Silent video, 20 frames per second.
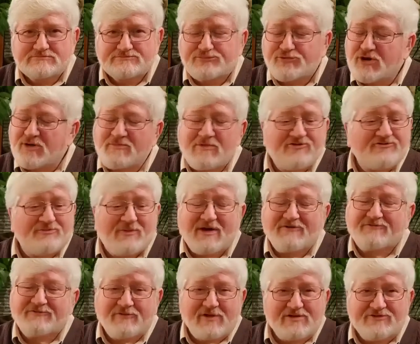Pretty much my
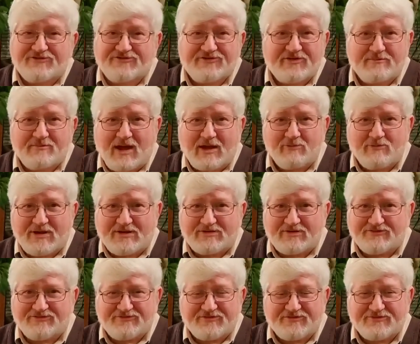friends see my
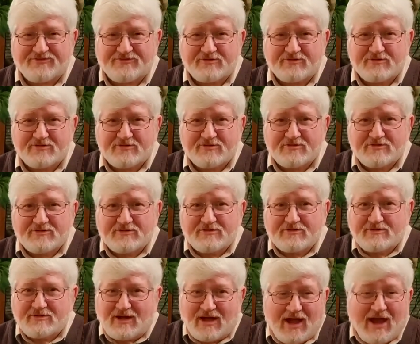weaknesses.
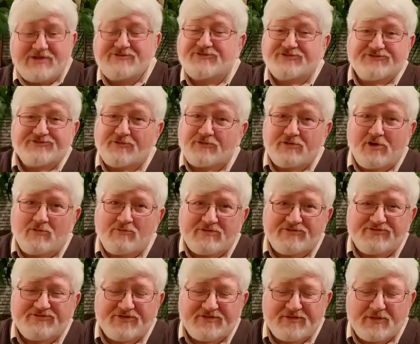I just don't
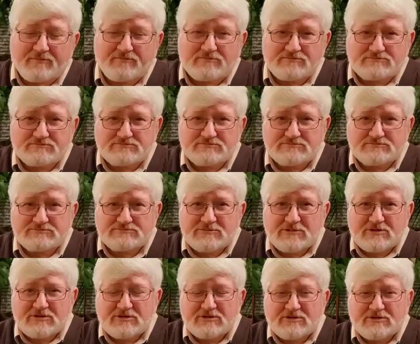always see them.
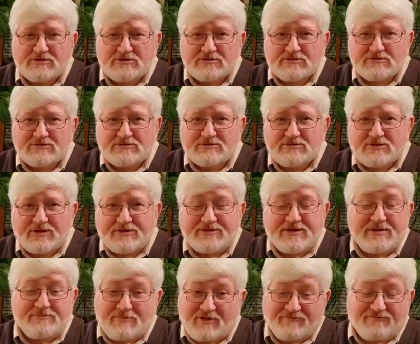I
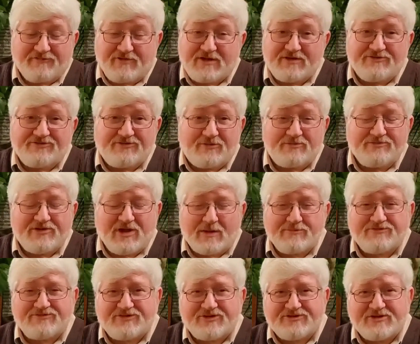need my friends
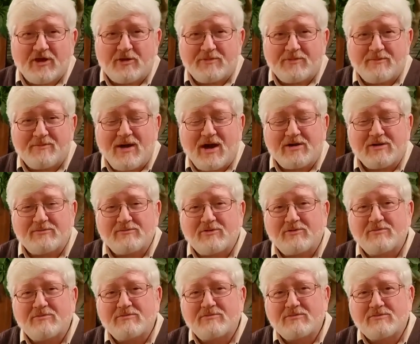sometimes to tell me about
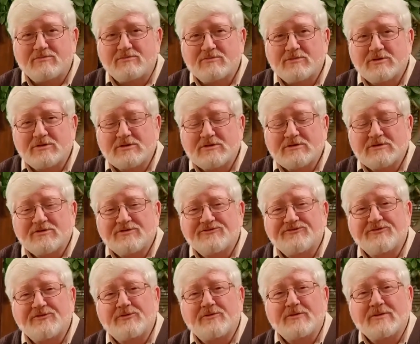them.
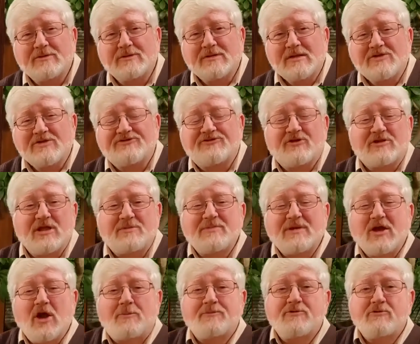So let
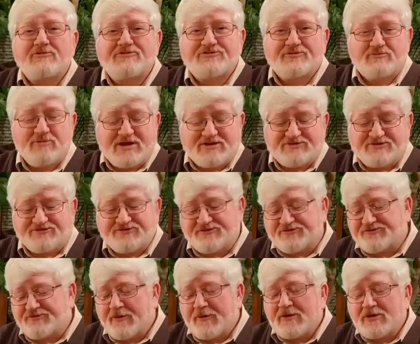me help you with some
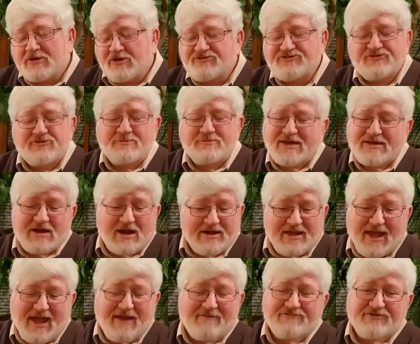weaknesses, because you may not
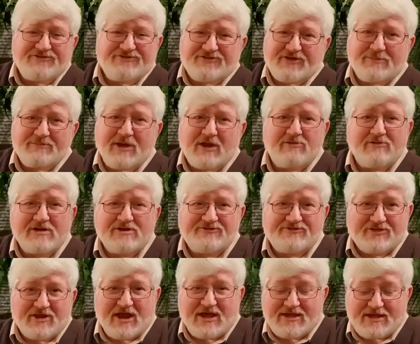have the same areas
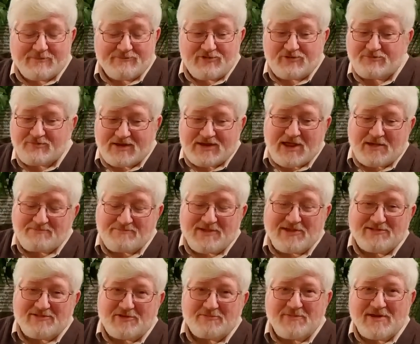that I am. You may not be
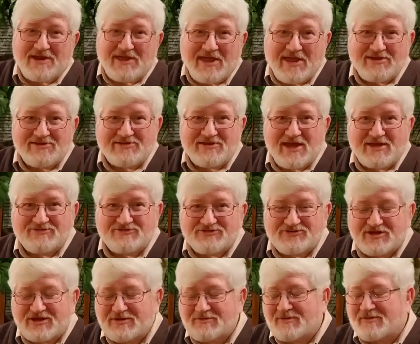a little bit
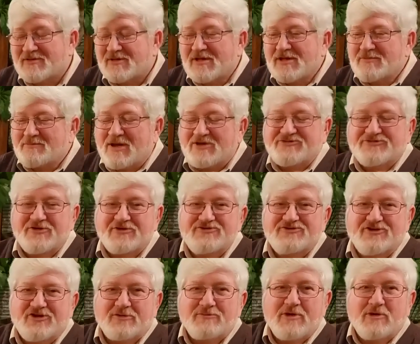ADHD. My son
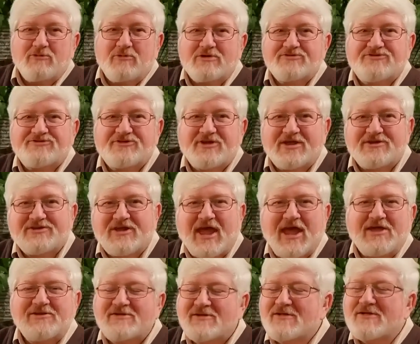Jeremy once said,
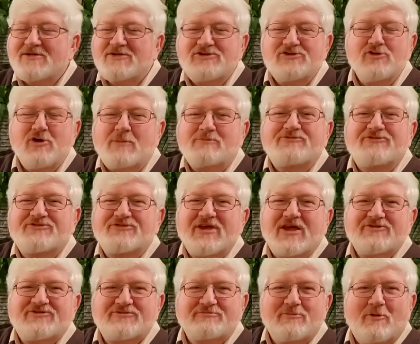"Dad, you
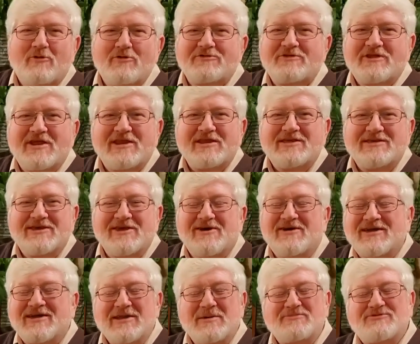obsess more than any, you know,
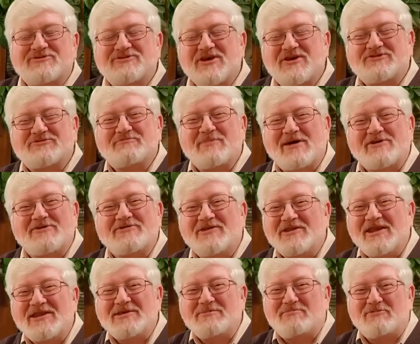obsess better
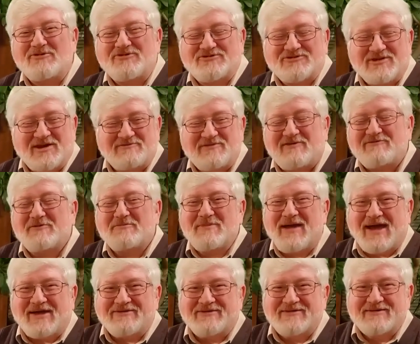than any person I've ever
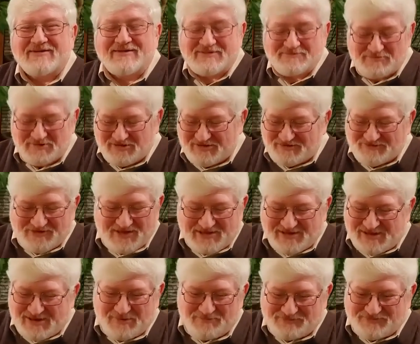met, because I
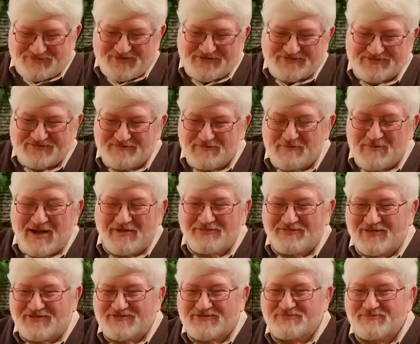get obsessive about
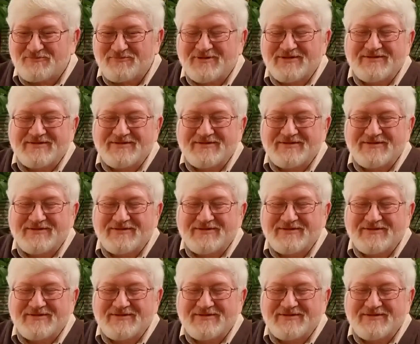this